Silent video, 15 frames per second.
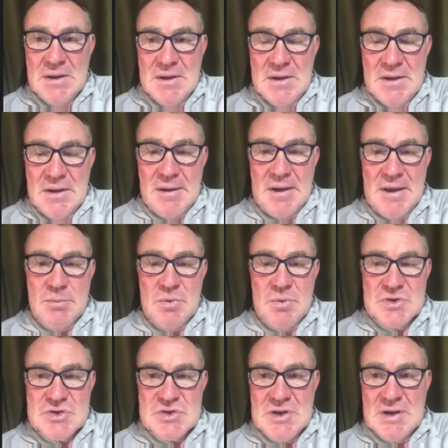it
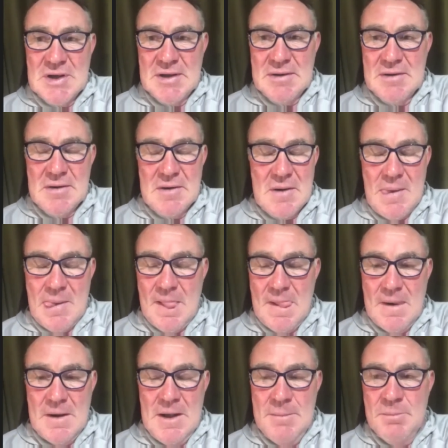was an
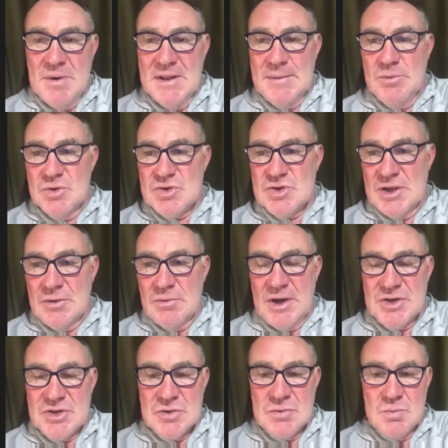unbelievable
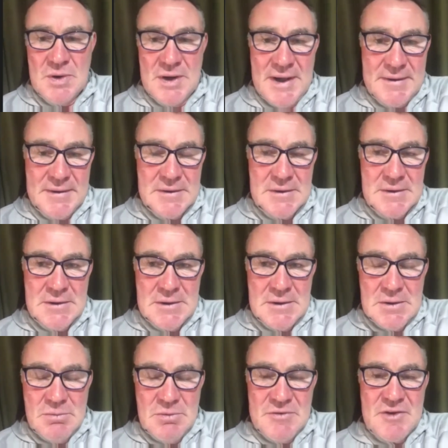situation where
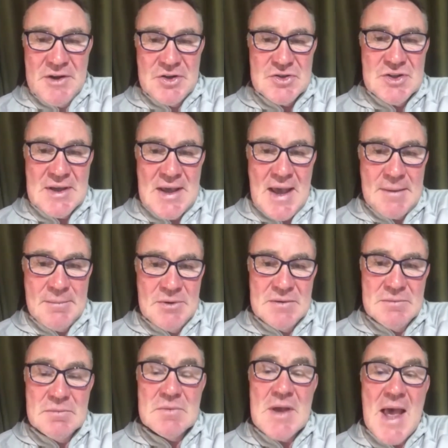we finished the game
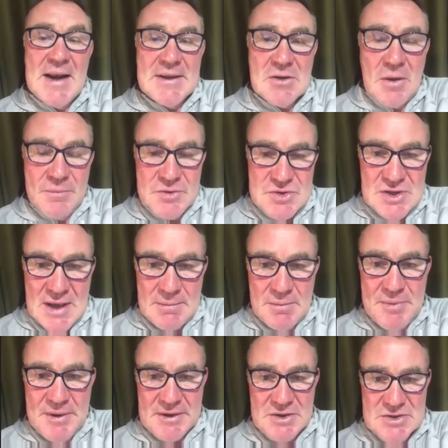and helicopters came and
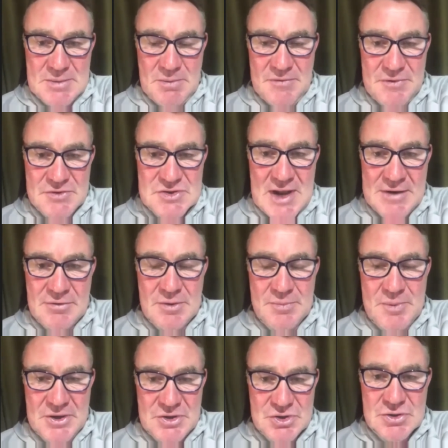picked us up off the centre of the
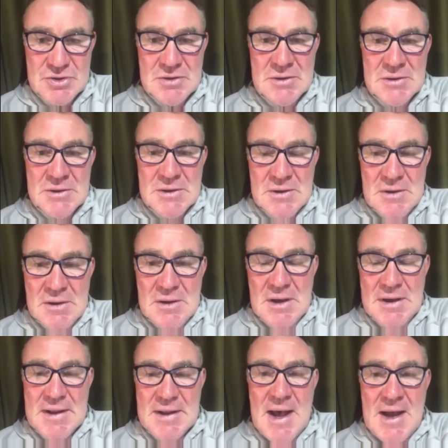pitch
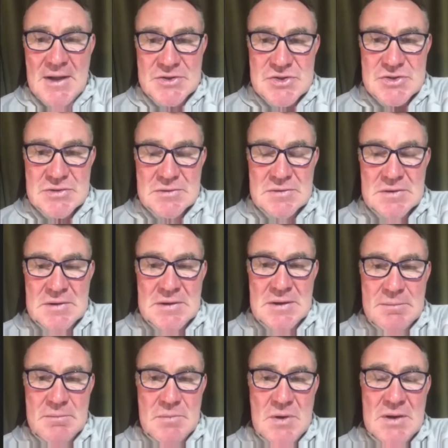at Hearts
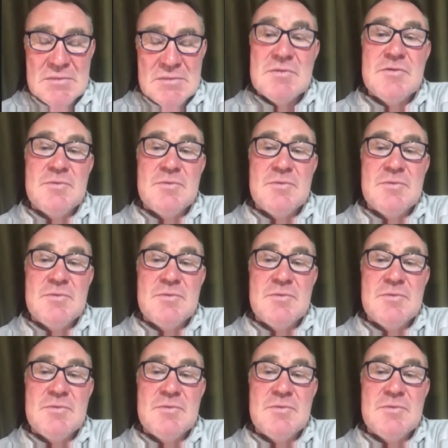and